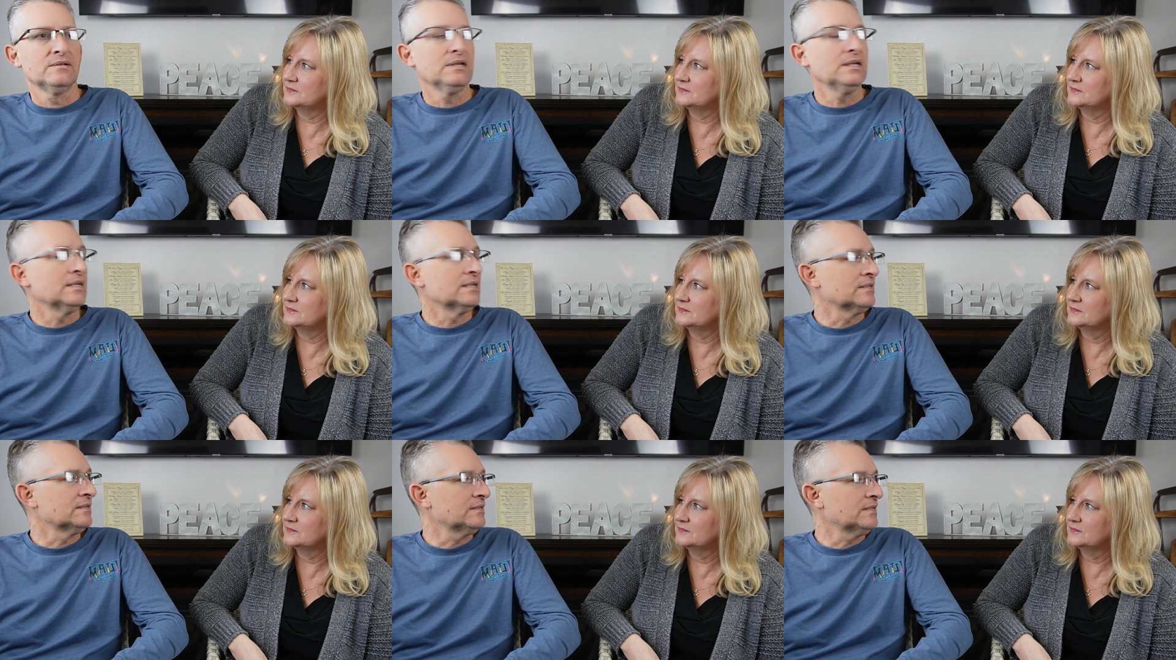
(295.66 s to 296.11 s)

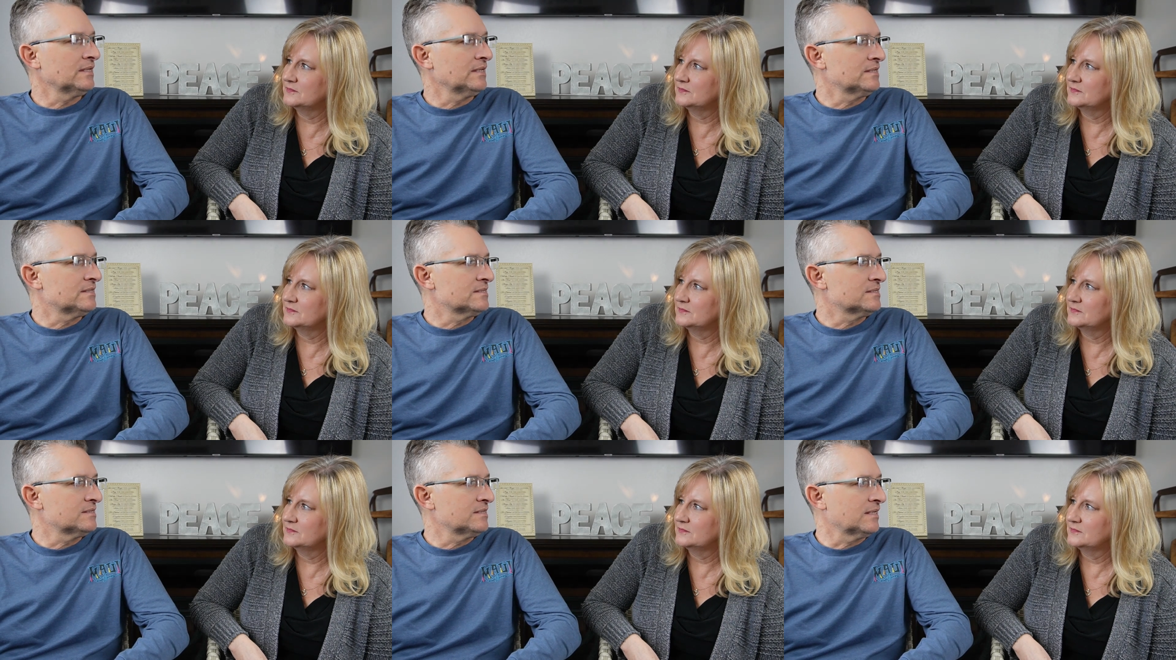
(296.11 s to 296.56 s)
Speaker 1: and
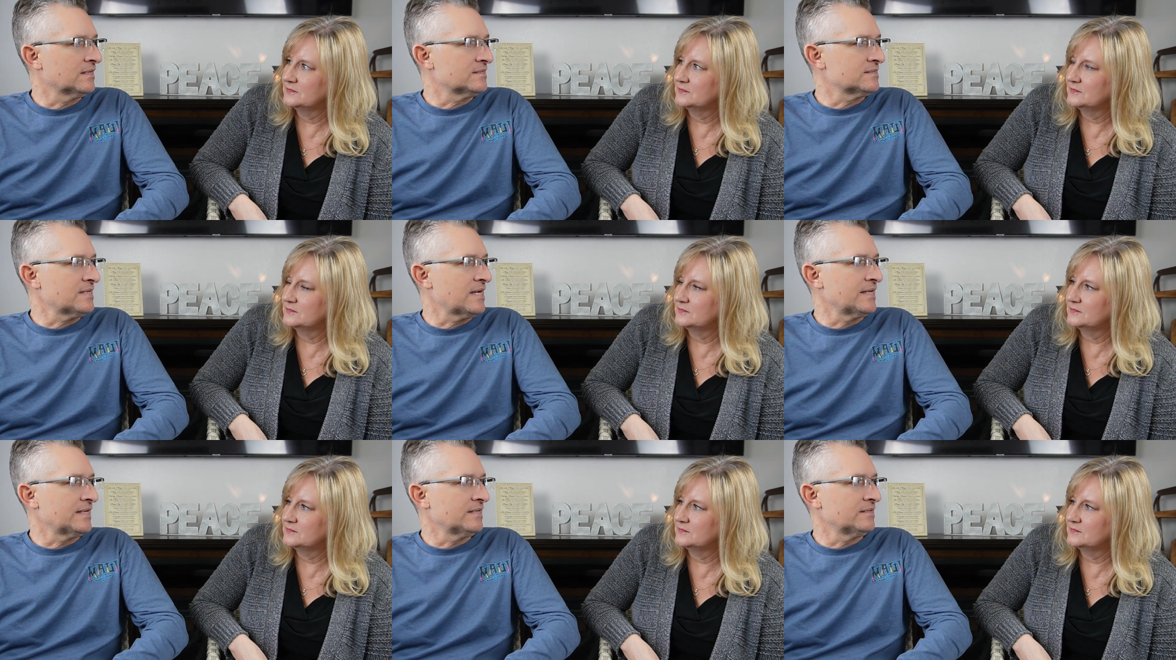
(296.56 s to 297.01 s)
it's
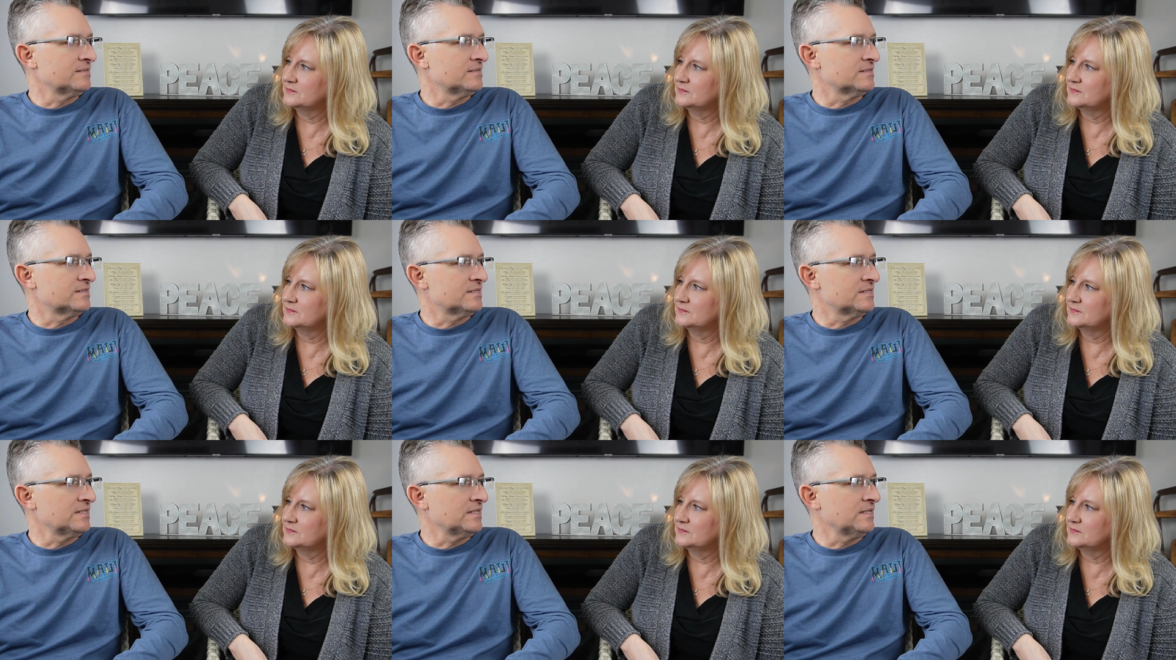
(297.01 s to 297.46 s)
exciting
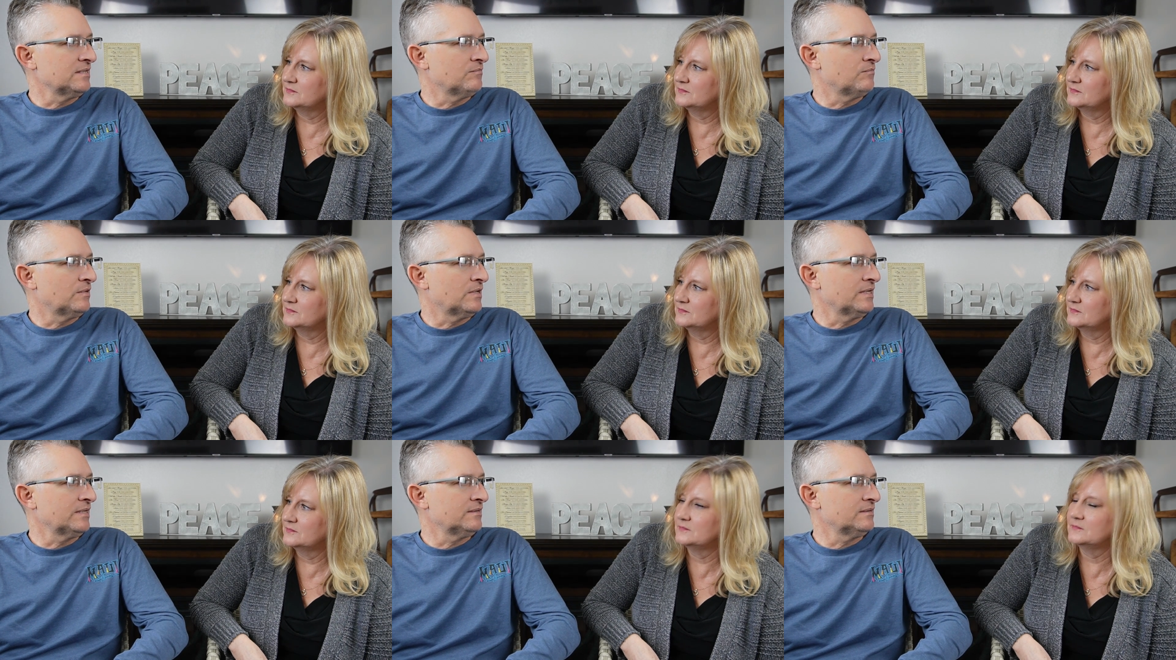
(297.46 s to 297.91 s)
to see
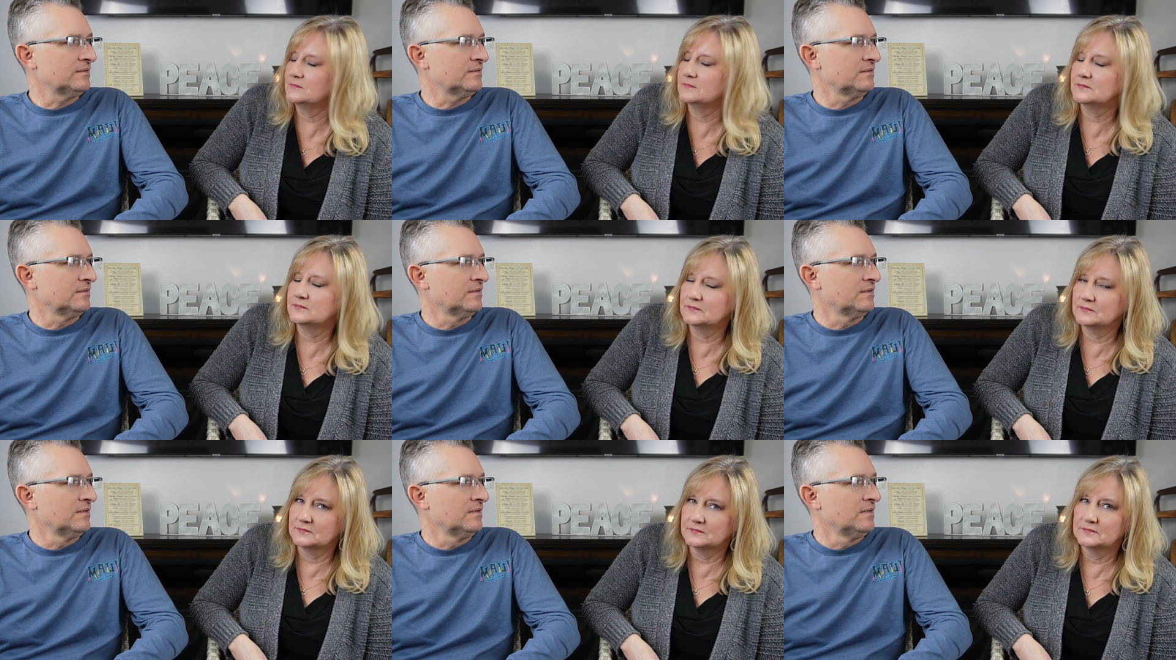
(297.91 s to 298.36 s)
what
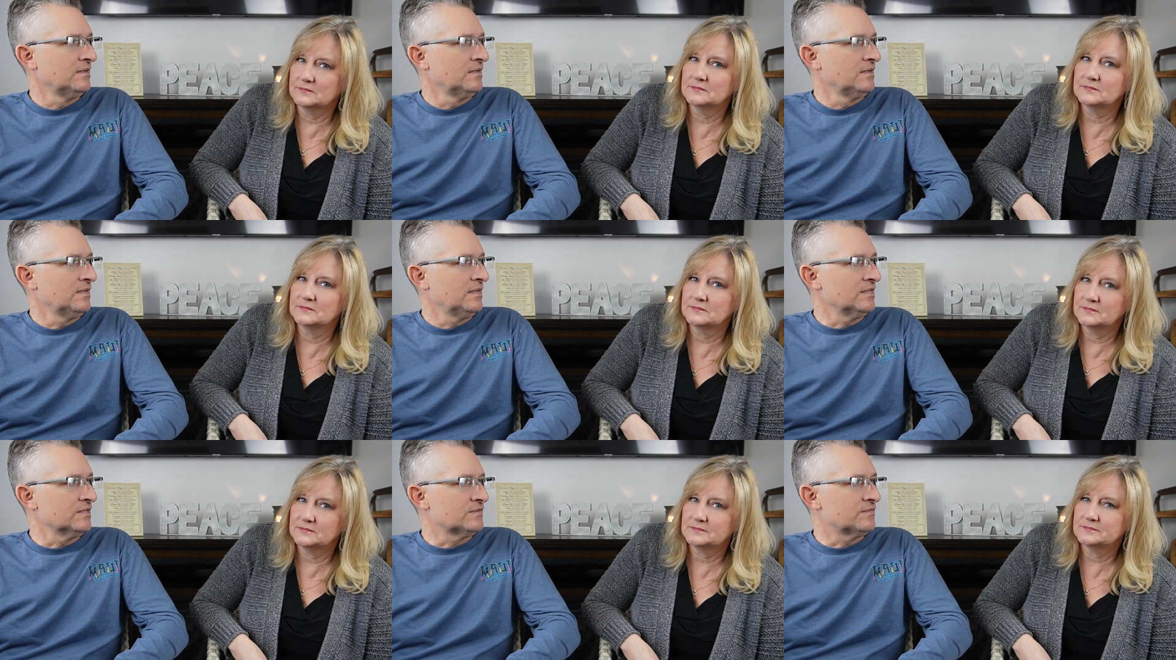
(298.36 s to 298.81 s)
mm-hmm.
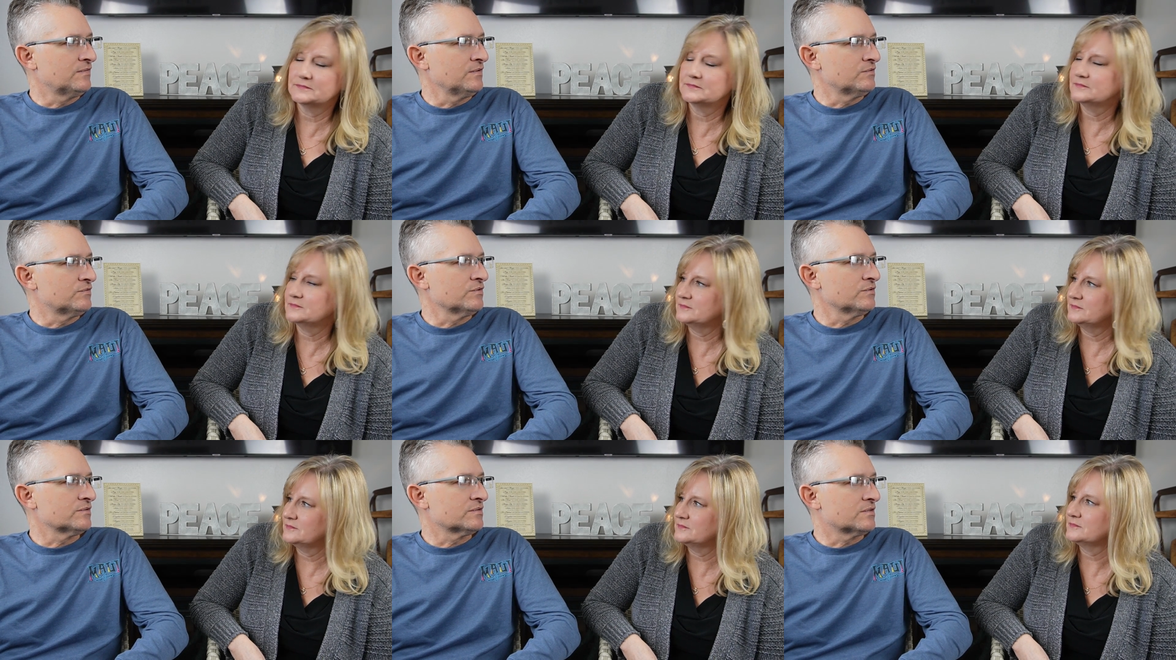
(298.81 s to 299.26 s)
his
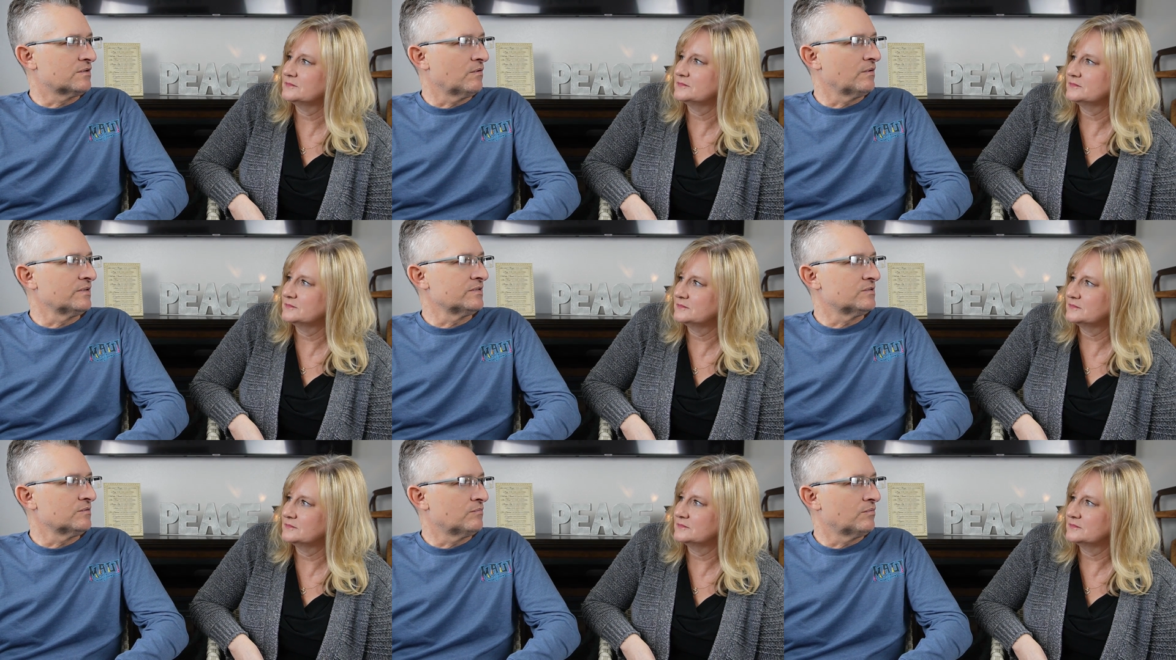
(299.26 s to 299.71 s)
future is
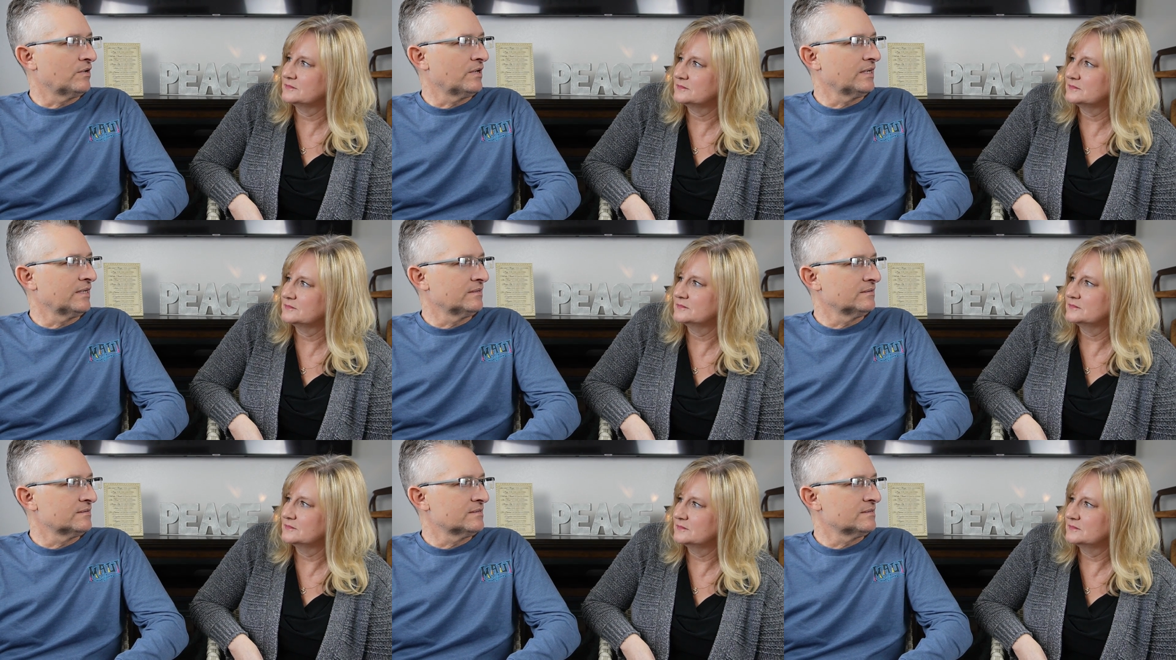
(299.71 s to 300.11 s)
going to bring.